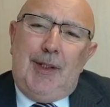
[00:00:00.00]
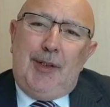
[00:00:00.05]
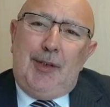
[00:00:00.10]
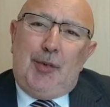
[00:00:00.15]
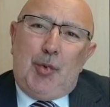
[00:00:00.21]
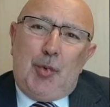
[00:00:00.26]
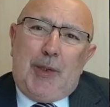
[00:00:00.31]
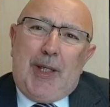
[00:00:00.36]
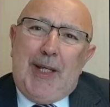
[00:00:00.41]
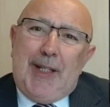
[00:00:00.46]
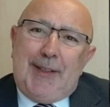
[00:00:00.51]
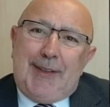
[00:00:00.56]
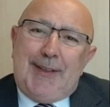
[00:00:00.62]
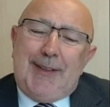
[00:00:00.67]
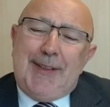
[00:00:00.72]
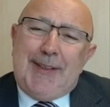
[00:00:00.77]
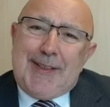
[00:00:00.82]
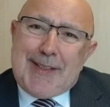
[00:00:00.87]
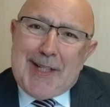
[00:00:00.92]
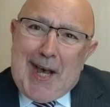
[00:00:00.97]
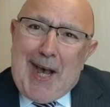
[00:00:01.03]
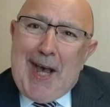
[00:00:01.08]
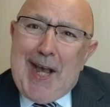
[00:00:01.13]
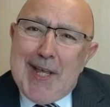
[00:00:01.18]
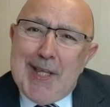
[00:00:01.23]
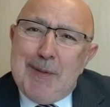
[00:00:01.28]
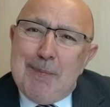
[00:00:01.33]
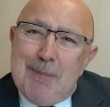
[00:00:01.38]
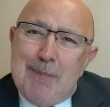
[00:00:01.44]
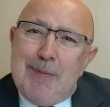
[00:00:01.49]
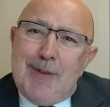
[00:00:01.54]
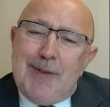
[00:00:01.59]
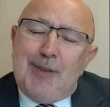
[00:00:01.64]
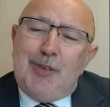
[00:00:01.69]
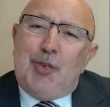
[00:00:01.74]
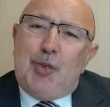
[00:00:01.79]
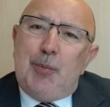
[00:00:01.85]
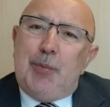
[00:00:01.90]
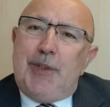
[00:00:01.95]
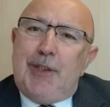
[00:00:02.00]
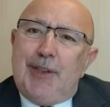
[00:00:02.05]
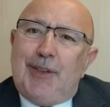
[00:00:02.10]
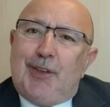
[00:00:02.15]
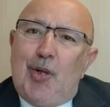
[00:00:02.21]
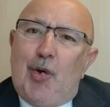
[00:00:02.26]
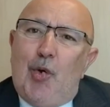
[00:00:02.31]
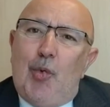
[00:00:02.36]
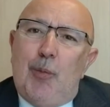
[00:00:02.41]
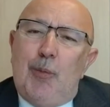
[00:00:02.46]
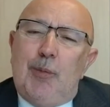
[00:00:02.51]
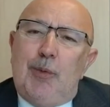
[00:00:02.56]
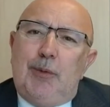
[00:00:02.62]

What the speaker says: to get time to be at home.